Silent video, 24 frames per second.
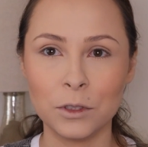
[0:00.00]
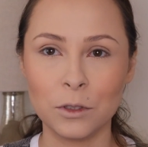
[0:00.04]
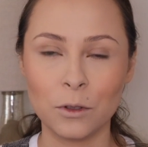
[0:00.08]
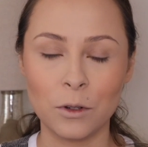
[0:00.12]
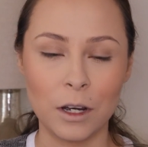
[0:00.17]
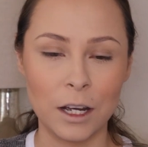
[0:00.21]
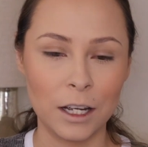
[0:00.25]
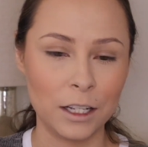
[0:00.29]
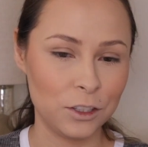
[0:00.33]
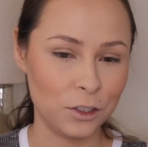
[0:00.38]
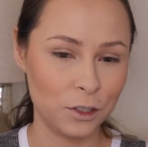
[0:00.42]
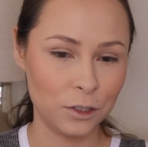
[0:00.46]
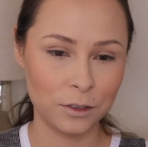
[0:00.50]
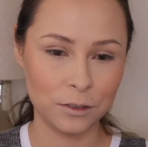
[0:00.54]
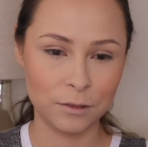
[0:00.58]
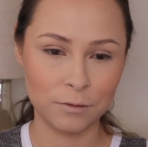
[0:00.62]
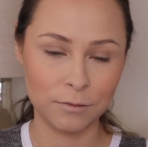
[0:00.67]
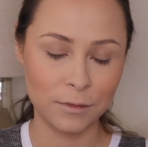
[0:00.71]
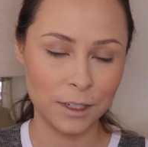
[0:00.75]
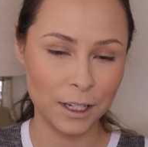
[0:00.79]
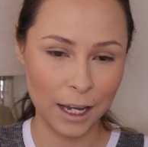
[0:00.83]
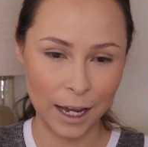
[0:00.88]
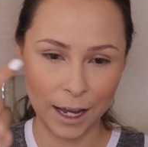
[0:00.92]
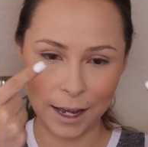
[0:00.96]
So I
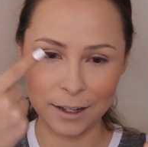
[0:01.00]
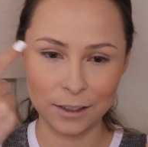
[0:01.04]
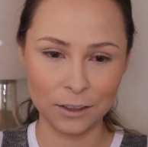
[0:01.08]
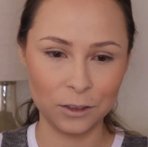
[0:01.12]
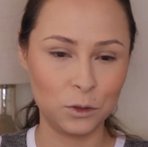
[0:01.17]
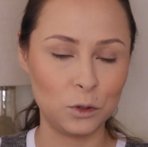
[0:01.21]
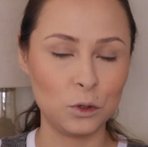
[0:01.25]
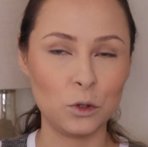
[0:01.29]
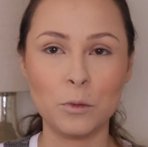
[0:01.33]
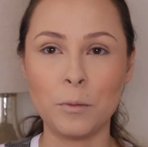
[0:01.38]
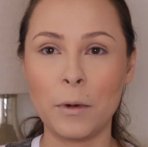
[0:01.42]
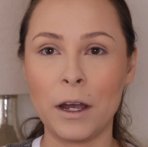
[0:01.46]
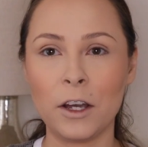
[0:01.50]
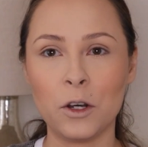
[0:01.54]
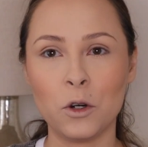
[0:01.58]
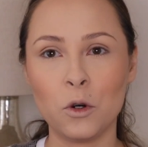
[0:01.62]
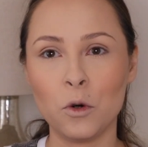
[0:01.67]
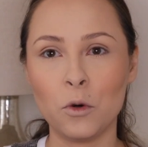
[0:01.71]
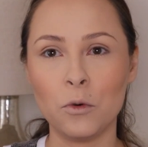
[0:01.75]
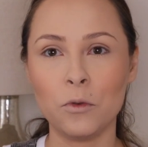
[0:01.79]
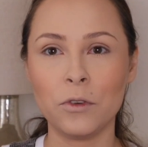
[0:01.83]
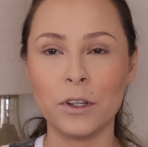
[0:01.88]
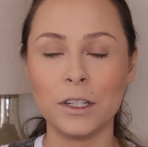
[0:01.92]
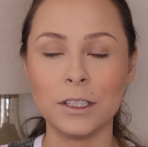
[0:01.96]
just can't do my
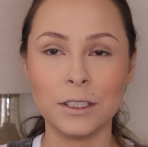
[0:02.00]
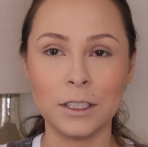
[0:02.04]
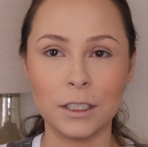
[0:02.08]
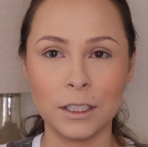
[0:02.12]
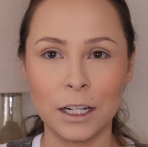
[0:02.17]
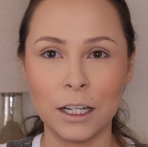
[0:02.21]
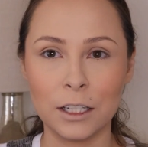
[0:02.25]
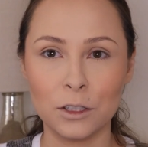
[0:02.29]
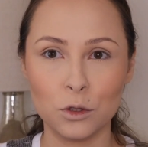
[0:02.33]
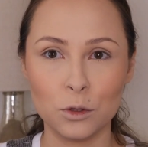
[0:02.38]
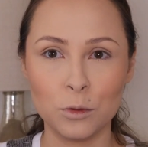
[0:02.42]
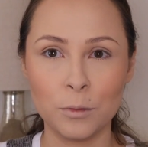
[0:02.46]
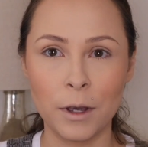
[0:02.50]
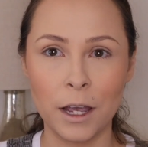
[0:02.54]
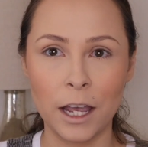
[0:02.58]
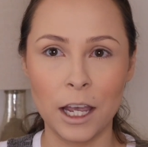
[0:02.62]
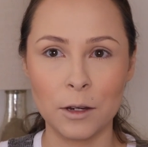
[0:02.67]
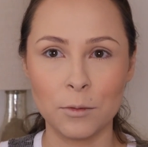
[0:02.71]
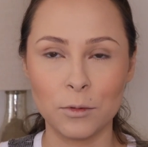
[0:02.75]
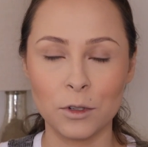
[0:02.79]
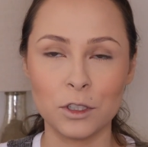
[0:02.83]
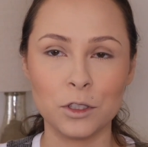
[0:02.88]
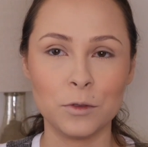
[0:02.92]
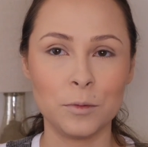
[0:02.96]
whole face and not do
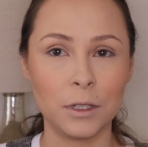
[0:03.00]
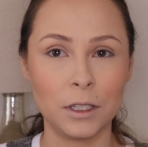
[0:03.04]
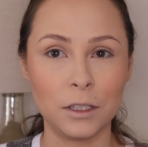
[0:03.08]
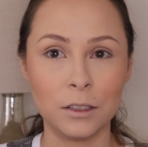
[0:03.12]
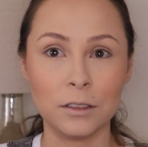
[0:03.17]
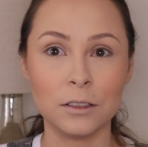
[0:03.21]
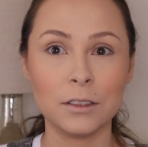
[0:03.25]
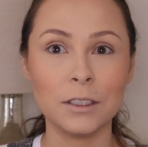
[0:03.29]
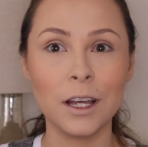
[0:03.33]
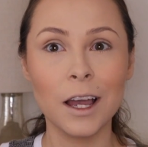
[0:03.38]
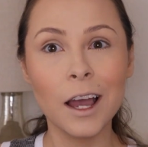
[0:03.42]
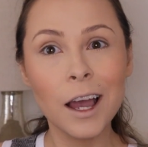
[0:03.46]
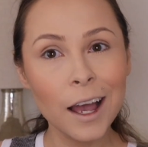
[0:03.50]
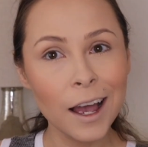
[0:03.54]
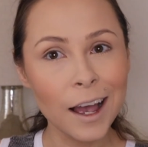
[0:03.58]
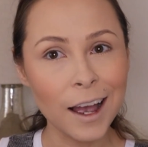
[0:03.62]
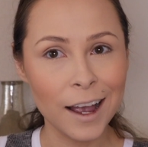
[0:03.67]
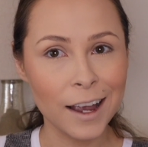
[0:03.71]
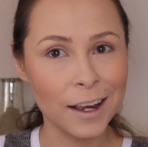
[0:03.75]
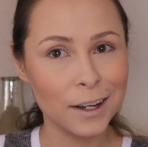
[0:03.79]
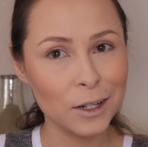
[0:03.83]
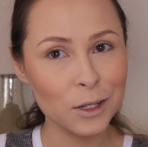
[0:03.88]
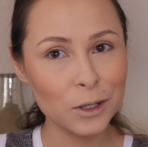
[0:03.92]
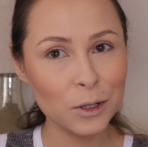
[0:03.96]
my eyebrows, because
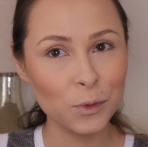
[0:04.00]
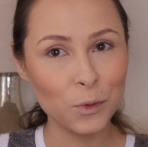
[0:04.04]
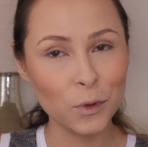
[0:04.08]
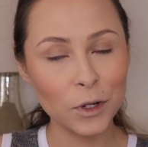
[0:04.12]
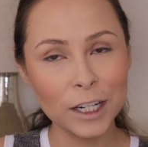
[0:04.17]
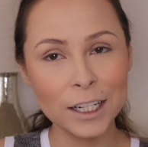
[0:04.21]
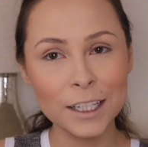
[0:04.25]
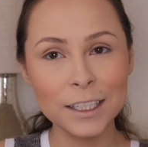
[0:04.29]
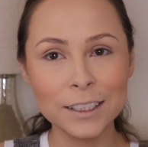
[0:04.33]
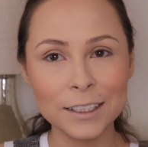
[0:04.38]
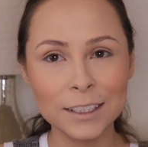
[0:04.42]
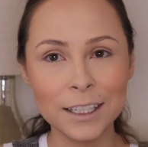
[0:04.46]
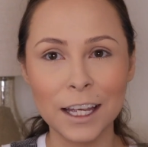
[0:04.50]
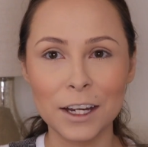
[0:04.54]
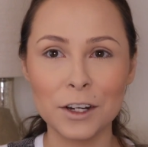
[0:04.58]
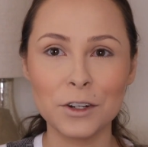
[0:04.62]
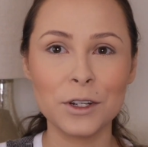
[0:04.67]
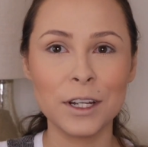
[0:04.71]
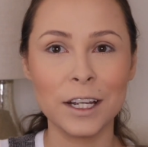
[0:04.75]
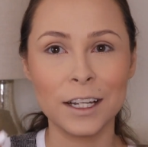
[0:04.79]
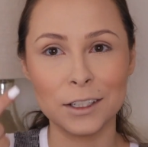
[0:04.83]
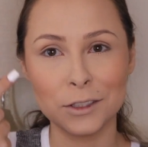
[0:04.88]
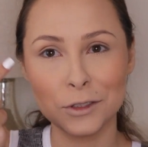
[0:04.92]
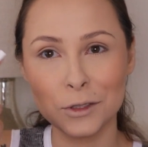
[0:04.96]
I look really
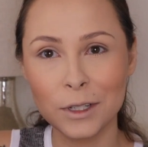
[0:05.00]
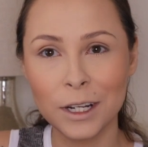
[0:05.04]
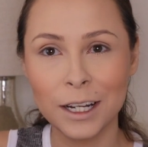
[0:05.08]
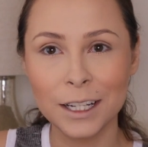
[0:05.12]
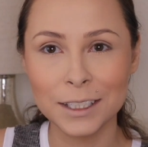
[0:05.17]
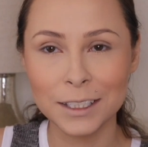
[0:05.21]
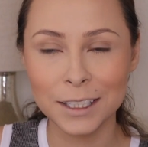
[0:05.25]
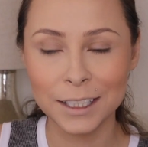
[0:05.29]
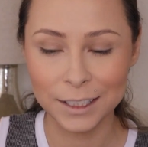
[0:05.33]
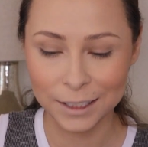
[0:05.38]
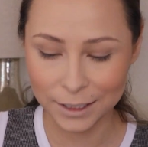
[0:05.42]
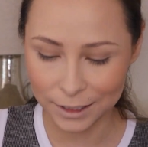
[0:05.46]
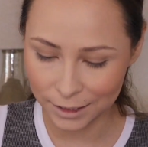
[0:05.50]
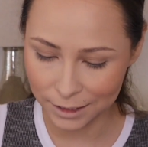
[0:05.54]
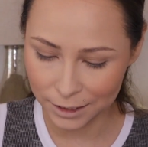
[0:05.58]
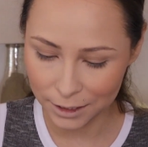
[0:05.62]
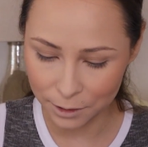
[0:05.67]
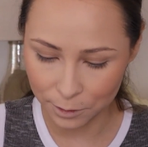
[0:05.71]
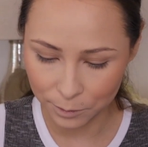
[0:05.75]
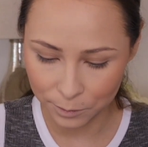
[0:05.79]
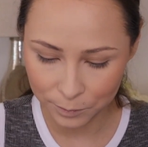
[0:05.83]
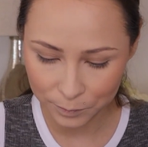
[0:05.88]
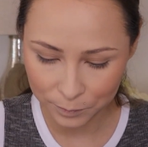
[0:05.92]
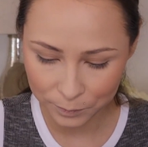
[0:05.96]
scary, as you guys can
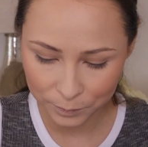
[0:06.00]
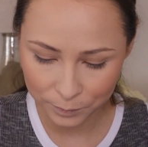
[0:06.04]
see.